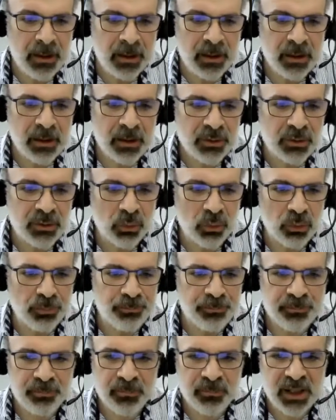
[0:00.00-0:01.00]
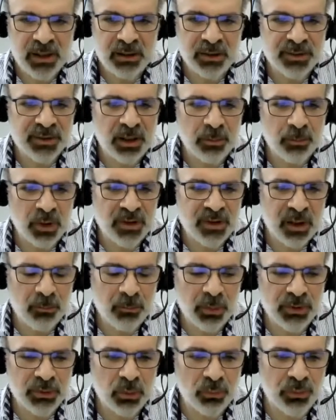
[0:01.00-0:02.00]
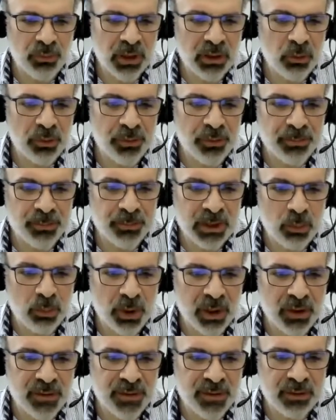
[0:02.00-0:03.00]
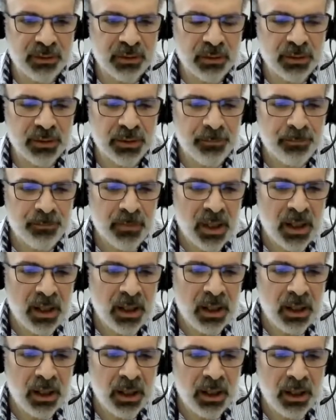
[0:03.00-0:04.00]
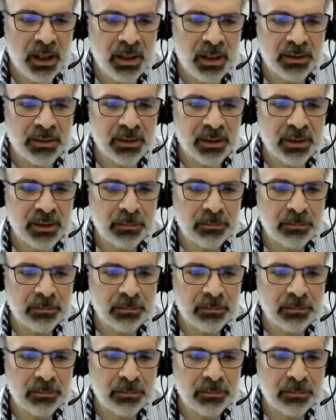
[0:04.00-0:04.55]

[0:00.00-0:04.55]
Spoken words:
So here are some examples of algorithms that we considered, and